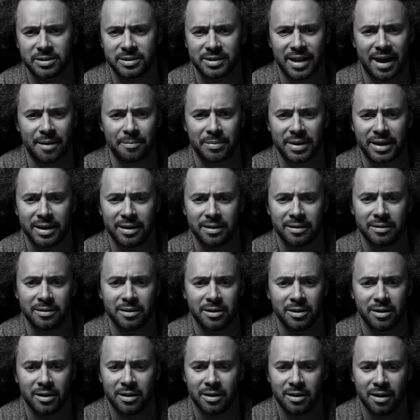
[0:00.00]
snappy,
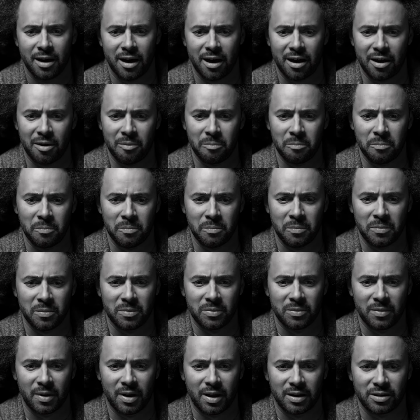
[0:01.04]
um,
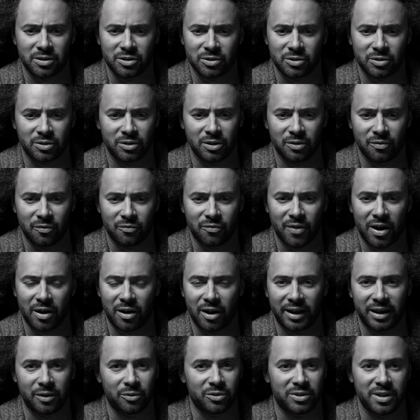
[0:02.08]
and just felt
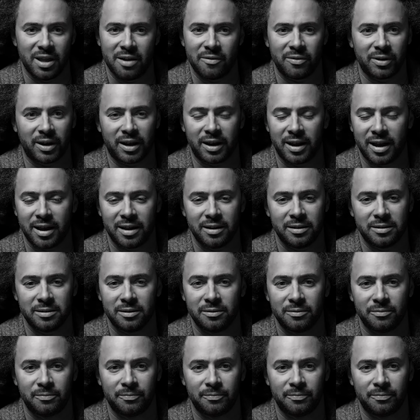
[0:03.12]
like it was never going to end.